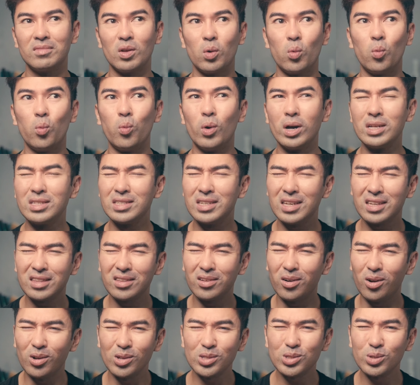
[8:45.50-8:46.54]
was
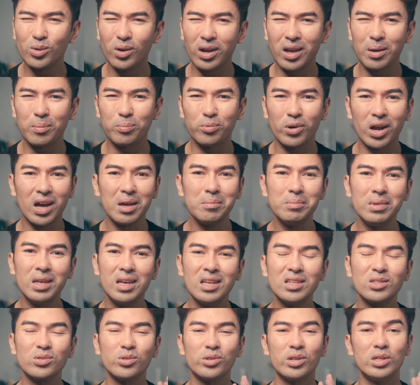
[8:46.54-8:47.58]
it also a prime
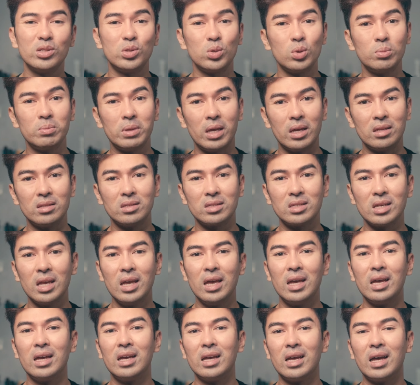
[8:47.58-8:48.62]
lens or a zoom lens?
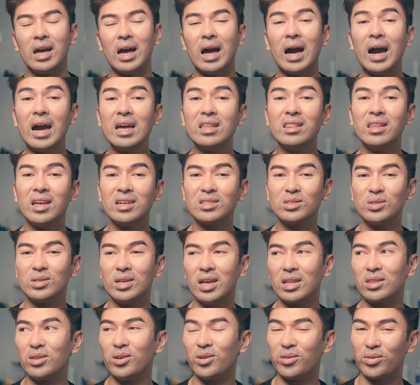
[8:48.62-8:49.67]
I'd like to
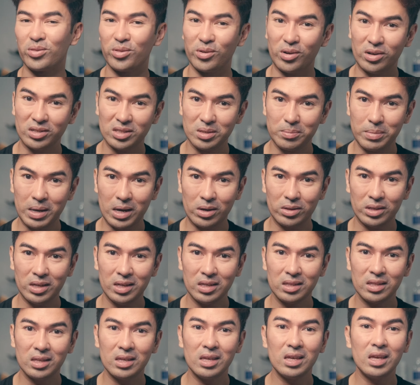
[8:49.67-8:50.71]
get your thoughts about
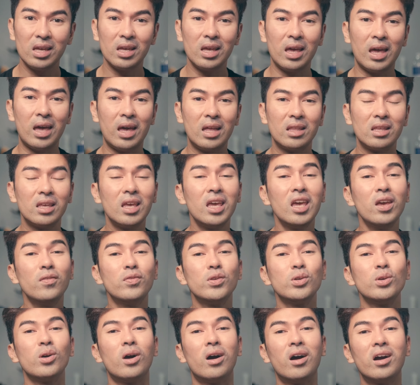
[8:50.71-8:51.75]
it, and
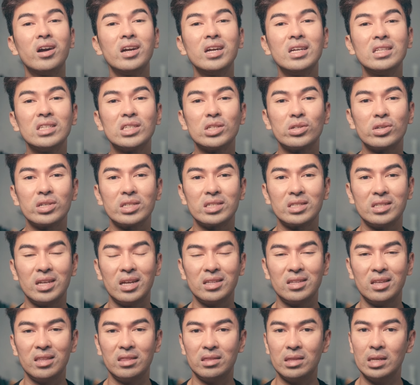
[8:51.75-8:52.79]
if you are
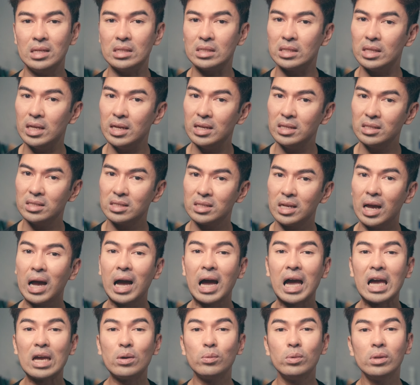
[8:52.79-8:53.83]
interested in this lens,
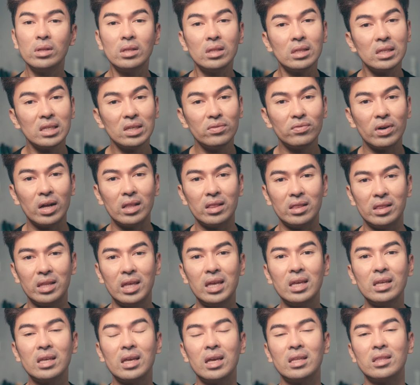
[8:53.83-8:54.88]
I will leave a
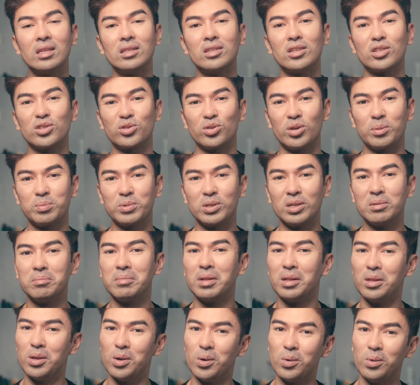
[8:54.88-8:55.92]
link in the description
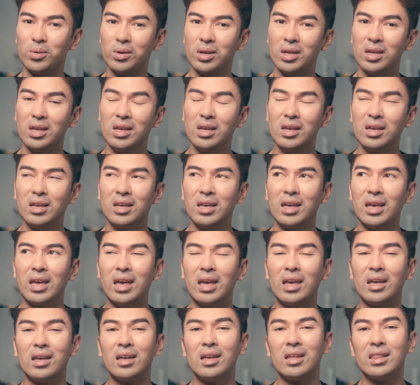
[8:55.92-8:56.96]
below.
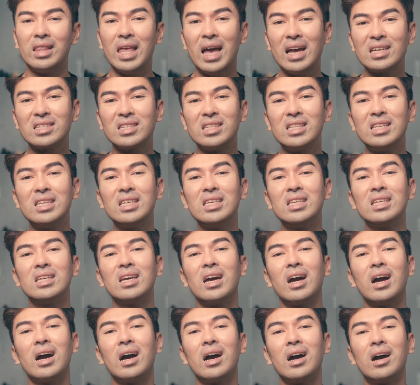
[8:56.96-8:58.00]

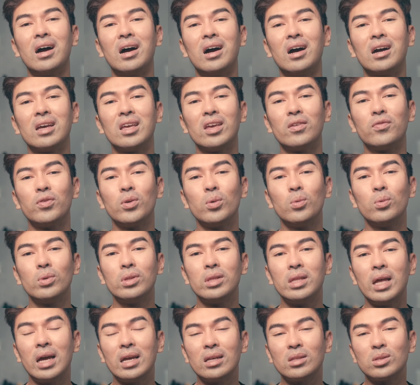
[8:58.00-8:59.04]
Lastly, if you
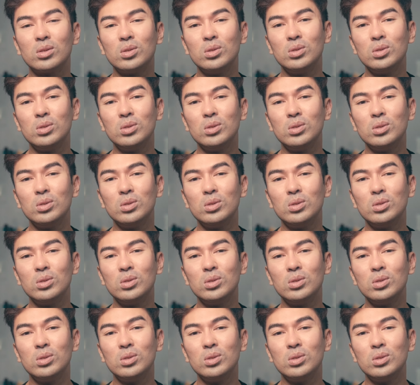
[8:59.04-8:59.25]
would like to